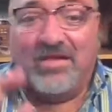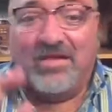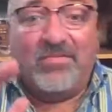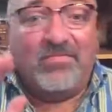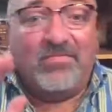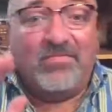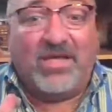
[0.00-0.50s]

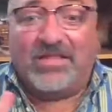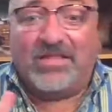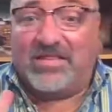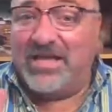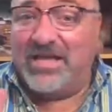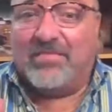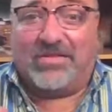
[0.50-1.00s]

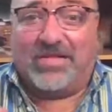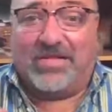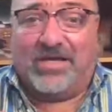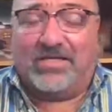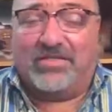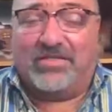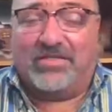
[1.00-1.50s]
think
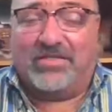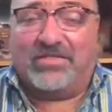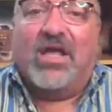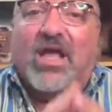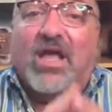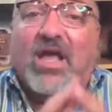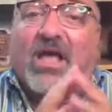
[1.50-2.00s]
about
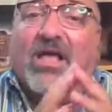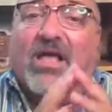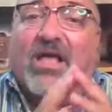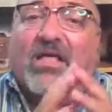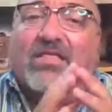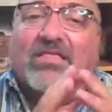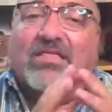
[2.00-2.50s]
this.
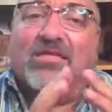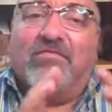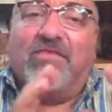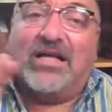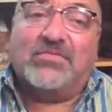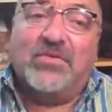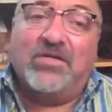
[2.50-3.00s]

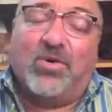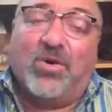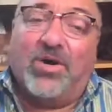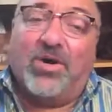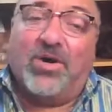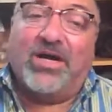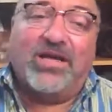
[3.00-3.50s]
The vast
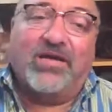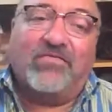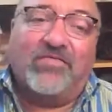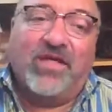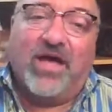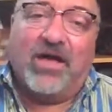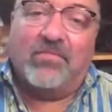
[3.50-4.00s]

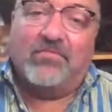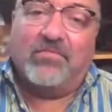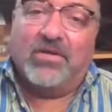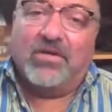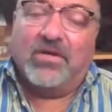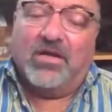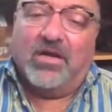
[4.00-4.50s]
majority of
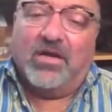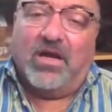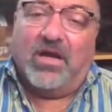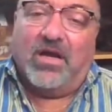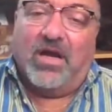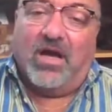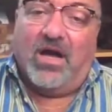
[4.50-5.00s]
them
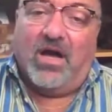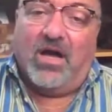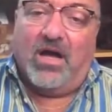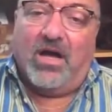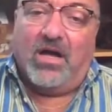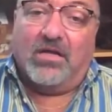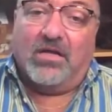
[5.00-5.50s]
are
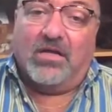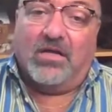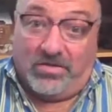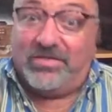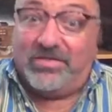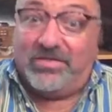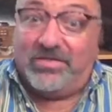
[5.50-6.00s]

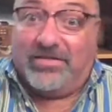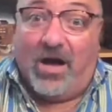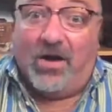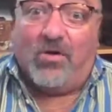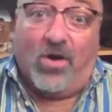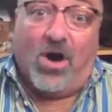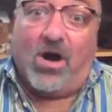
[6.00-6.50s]

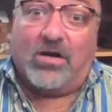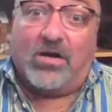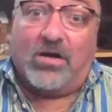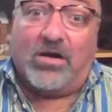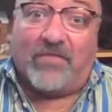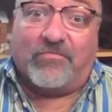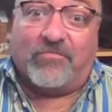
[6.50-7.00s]

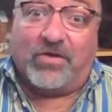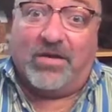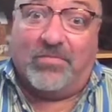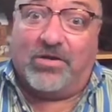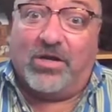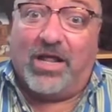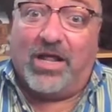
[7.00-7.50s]
African
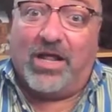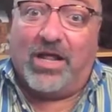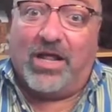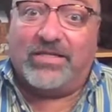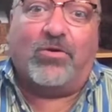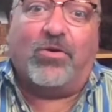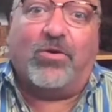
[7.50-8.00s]
American
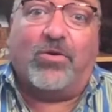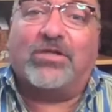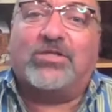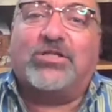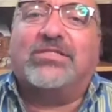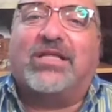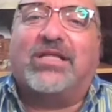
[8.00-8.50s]
or
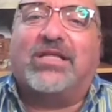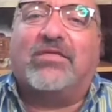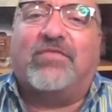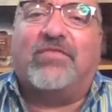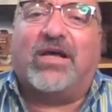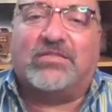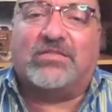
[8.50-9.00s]
Latino. I shouldn't
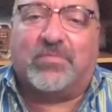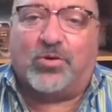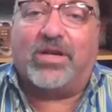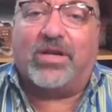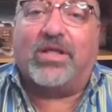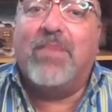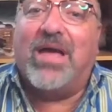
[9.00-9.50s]
say the vast
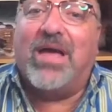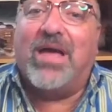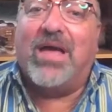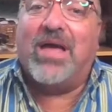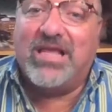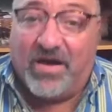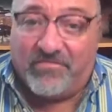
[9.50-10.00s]
majority.
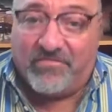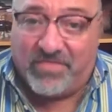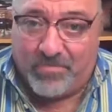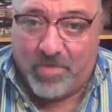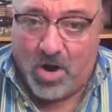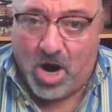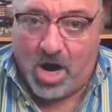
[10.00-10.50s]
Many of
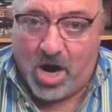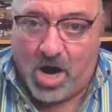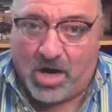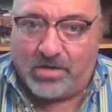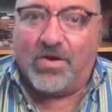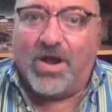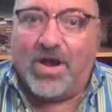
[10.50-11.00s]
them are,
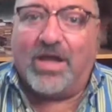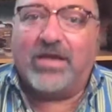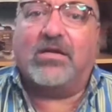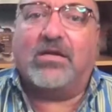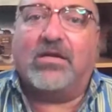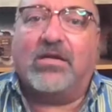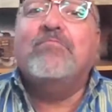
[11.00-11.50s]
right?
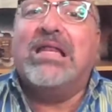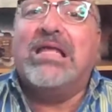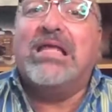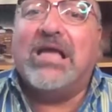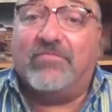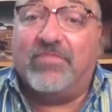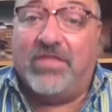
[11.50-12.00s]

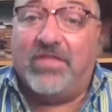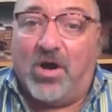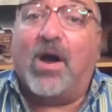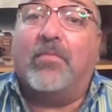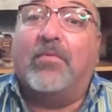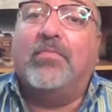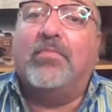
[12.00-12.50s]
Many of them
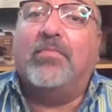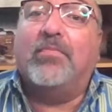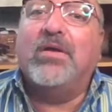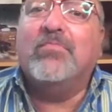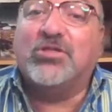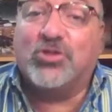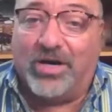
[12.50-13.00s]
are. Probably
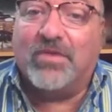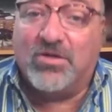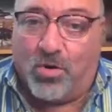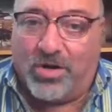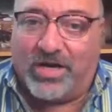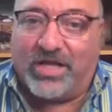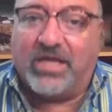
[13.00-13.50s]
majority,
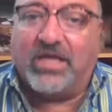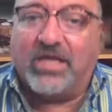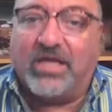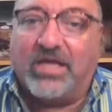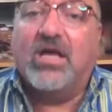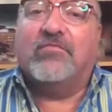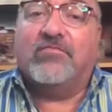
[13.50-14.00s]
minority,
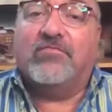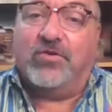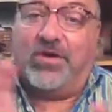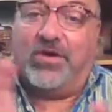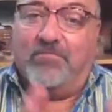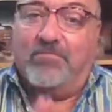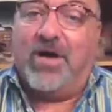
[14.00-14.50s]
if you
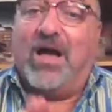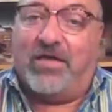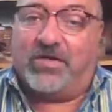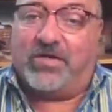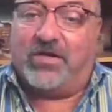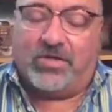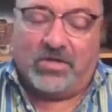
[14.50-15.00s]
combine
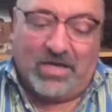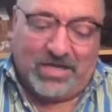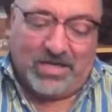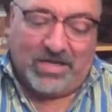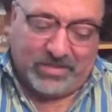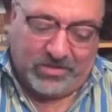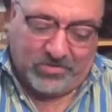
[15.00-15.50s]
African
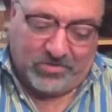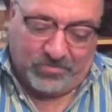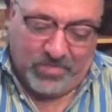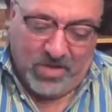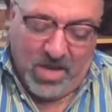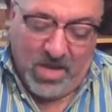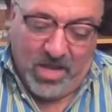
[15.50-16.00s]
American and
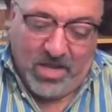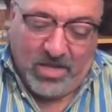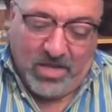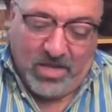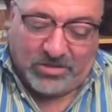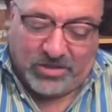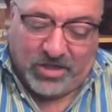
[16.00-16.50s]
Latino.
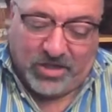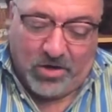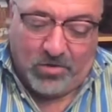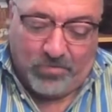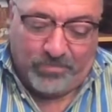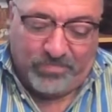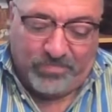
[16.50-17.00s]

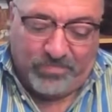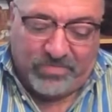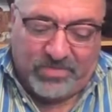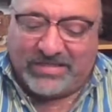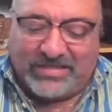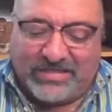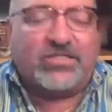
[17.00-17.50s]
So
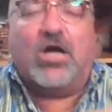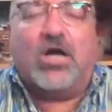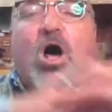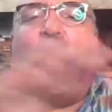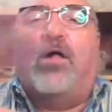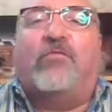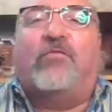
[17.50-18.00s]
this hits
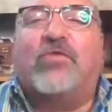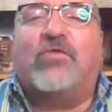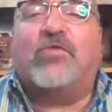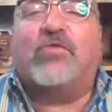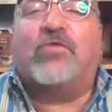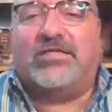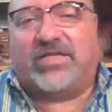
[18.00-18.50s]
on all
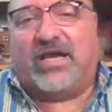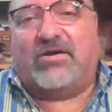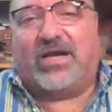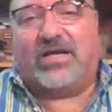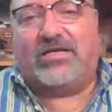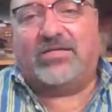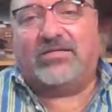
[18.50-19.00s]
fronts,
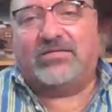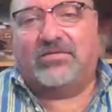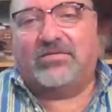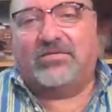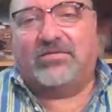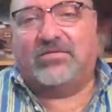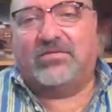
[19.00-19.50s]
Eric.
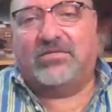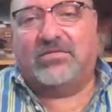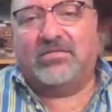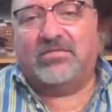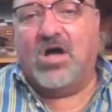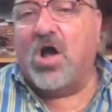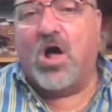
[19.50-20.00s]

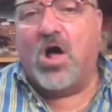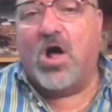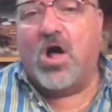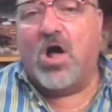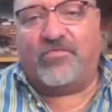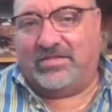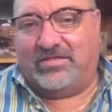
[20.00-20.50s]
On
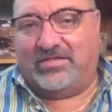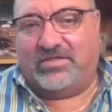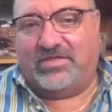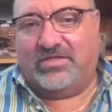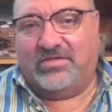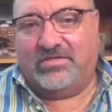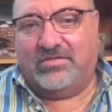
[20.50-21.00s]
all
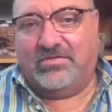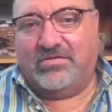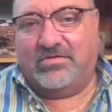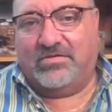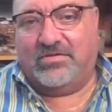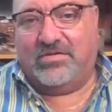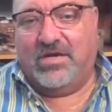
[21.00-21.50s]
fronts.
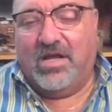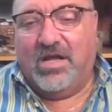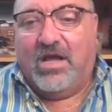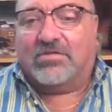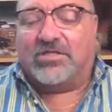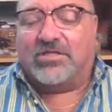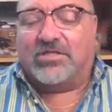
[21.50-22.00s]

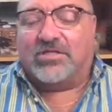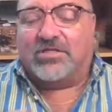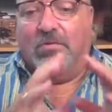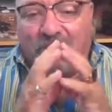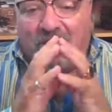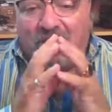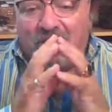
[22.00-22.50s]

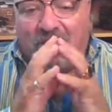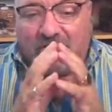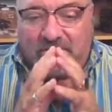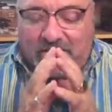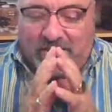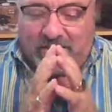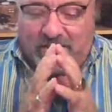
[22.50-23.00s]
So
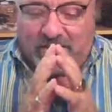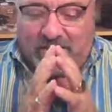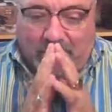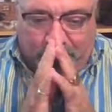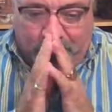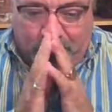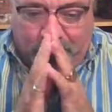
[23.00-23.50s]
here's the deal.